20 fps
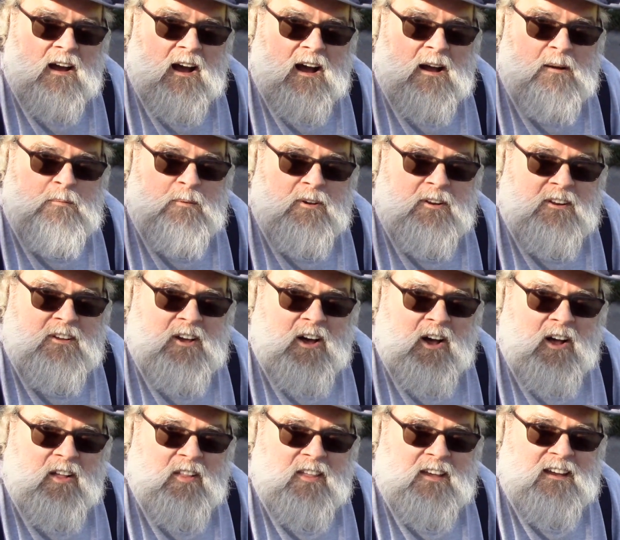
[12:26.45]
I'm going to
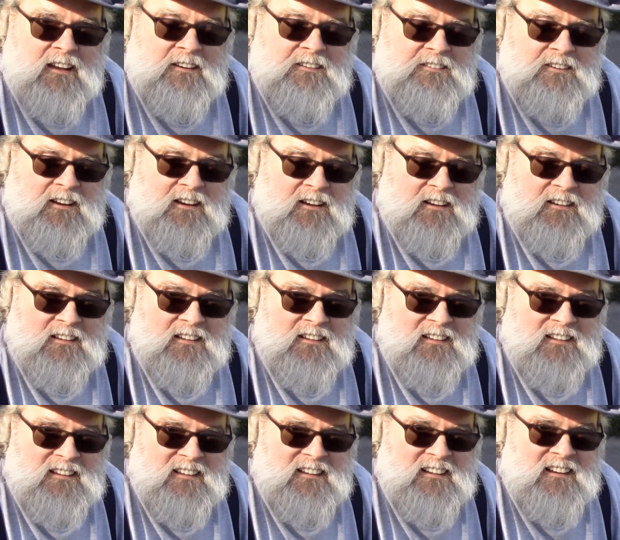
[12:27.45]
call that
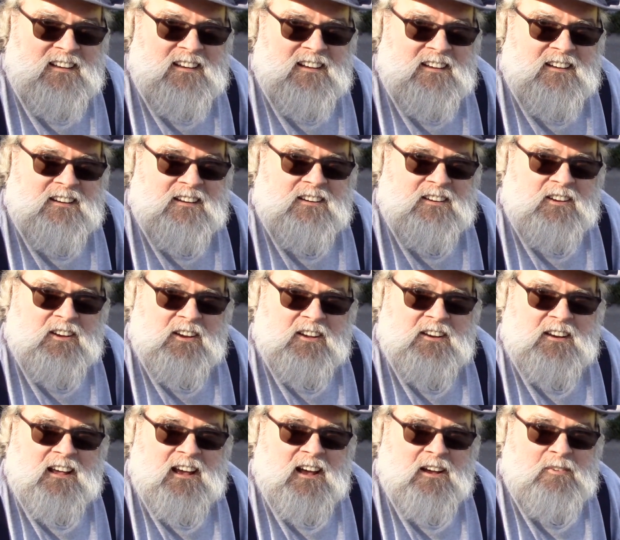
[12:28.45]
good
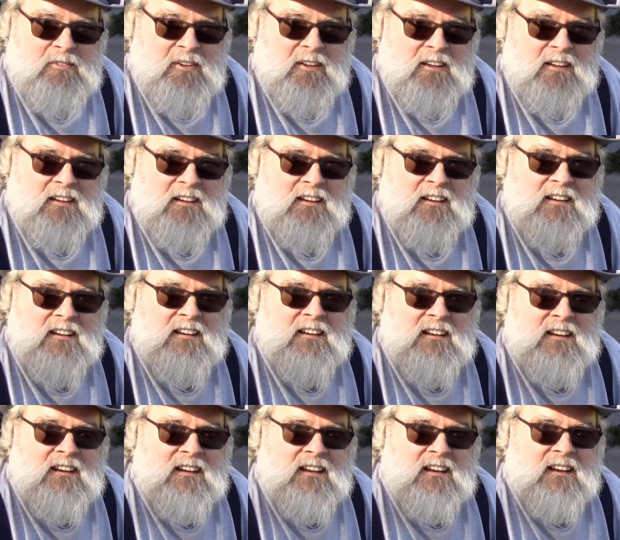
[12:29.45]
enough.
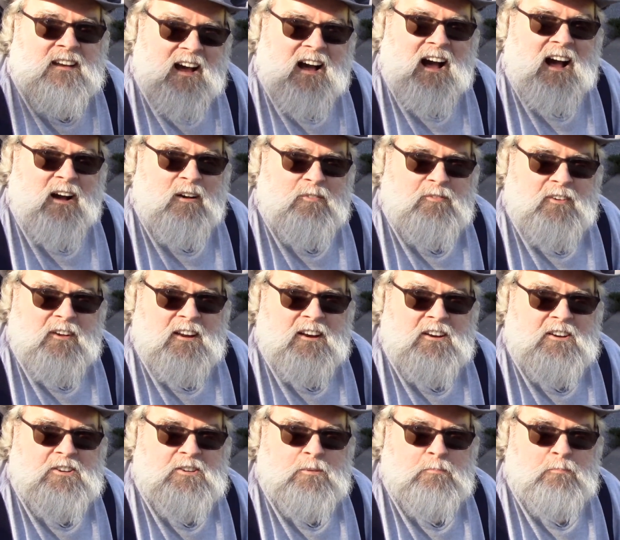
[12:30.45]
I'll
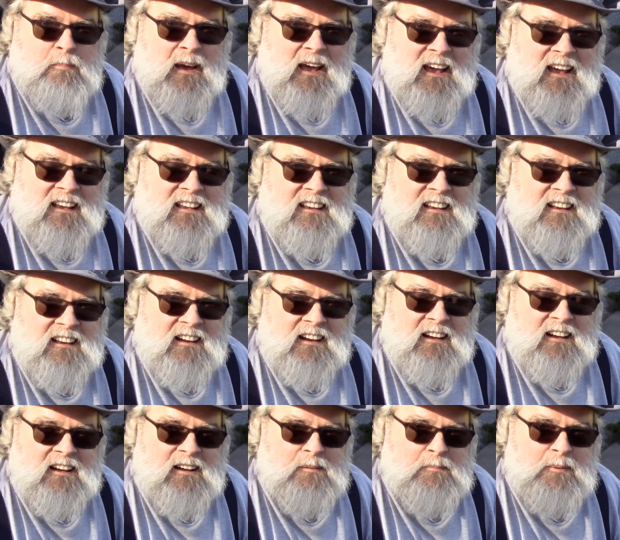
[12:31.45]
finish packing
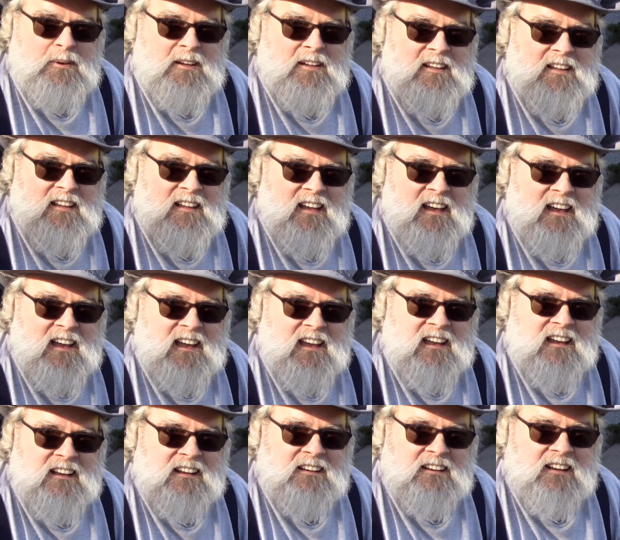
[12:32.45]
up
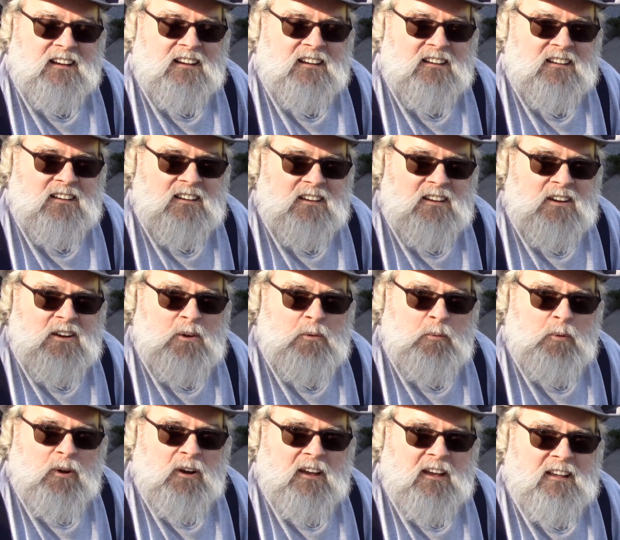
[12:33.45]
and
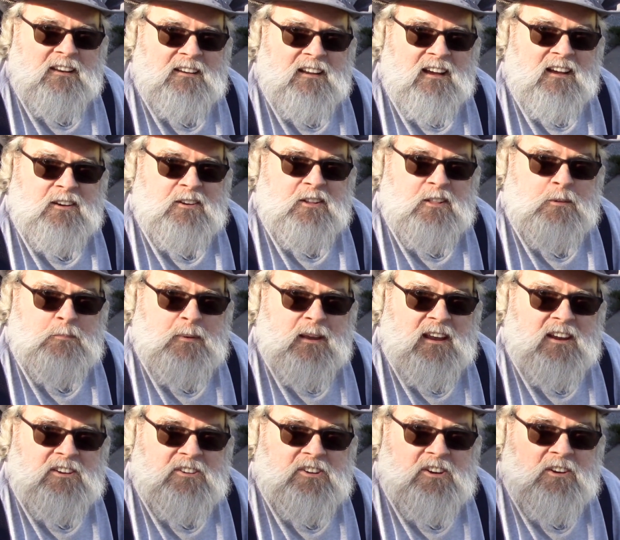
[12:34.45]
we'll head down to the
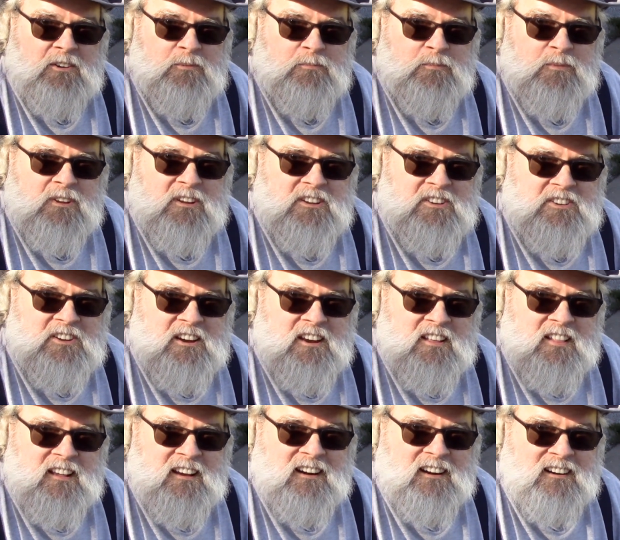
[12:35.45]
beach. See you
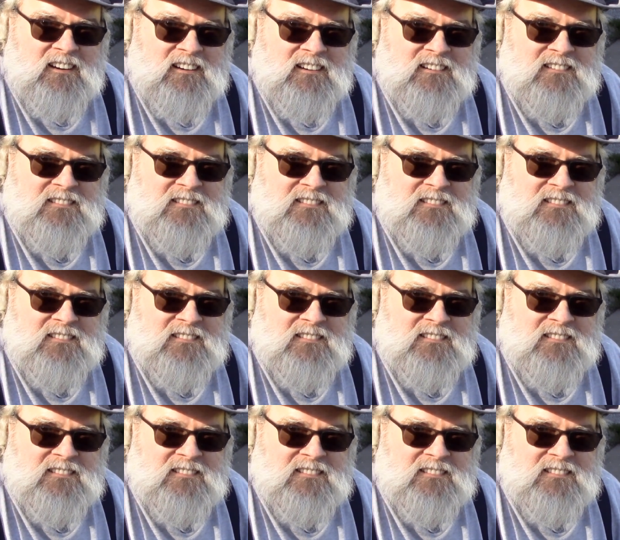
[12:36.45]
there.